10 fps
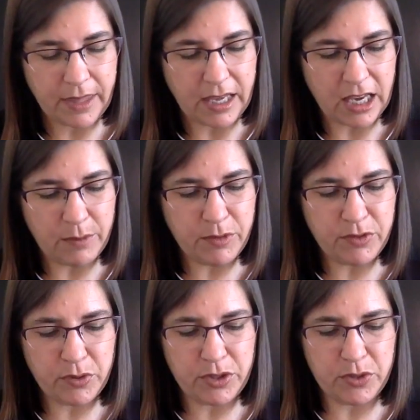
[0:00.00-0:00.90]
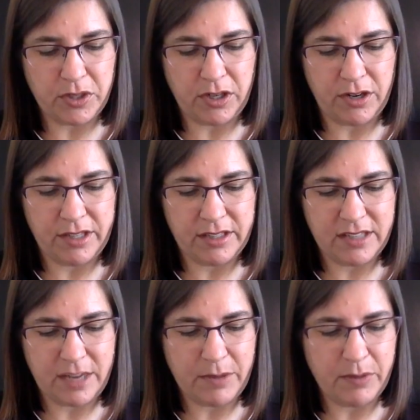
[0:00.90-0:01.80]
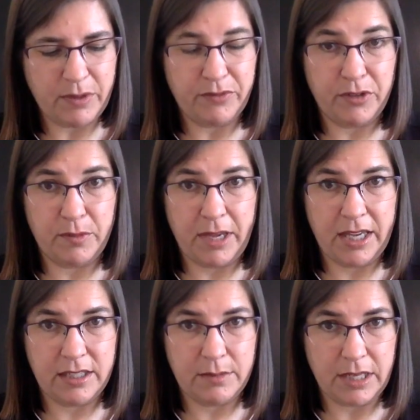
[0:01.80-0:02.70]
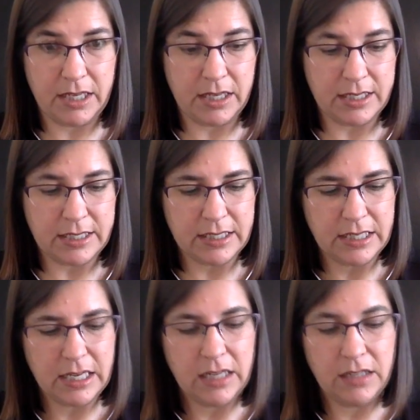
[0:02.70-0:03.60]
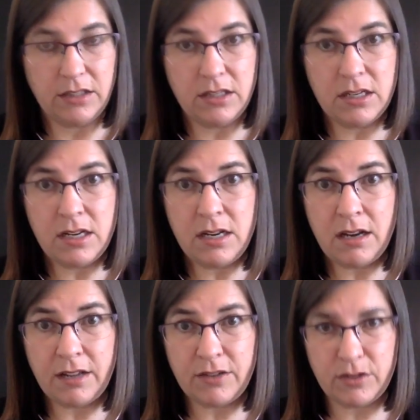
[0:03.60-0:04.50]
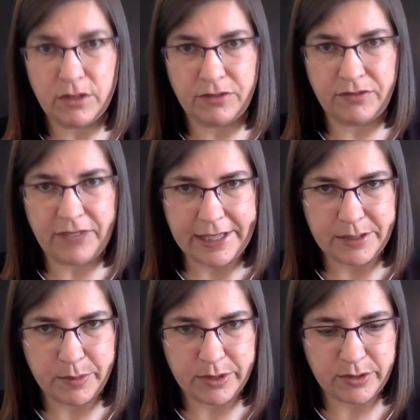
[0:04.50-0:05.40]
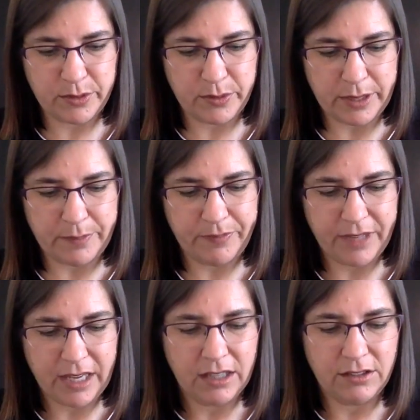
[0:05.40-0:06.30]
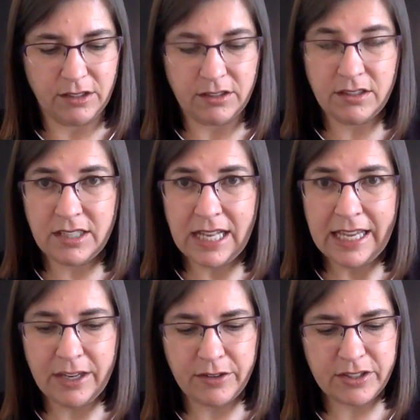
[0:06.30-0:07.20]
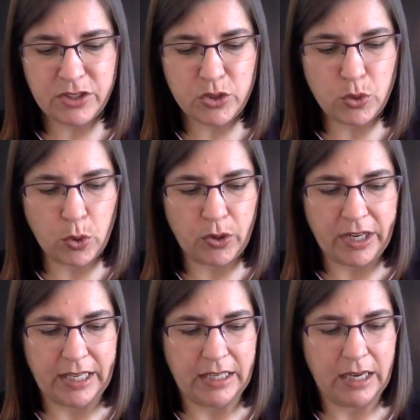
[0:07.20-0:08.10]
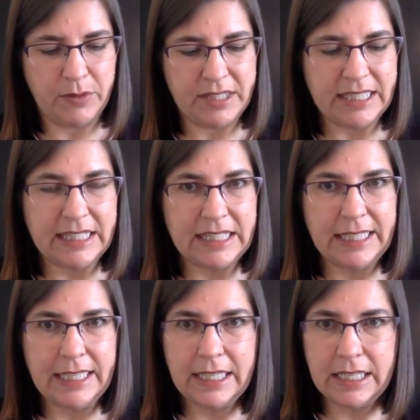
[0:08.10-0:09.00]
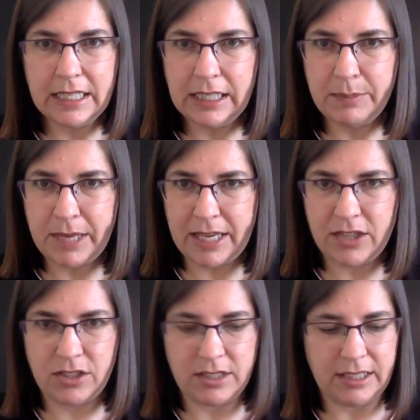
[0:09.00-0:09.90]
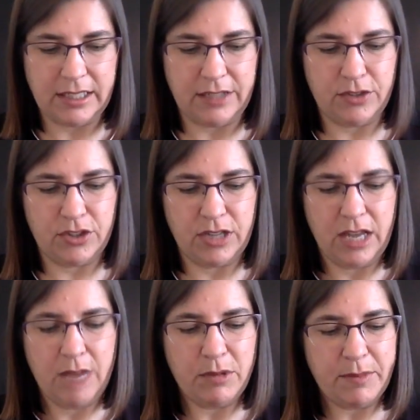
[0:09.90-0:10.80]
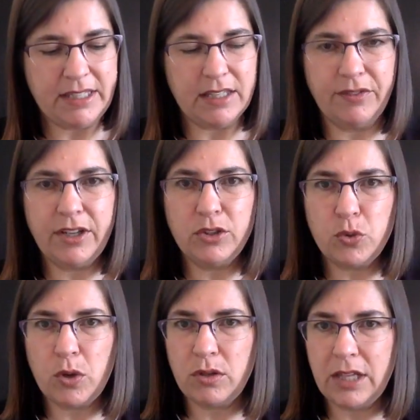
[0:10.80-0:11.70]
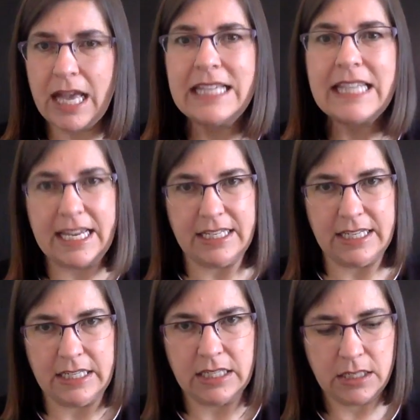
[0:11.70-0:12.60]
I moved toward the door and Karthik stopped me with a firm hand in my gut. Not so fast, Mr. Webb. Not until I hear the story. I was exceedingly patient at lunch, but my self-control has ended.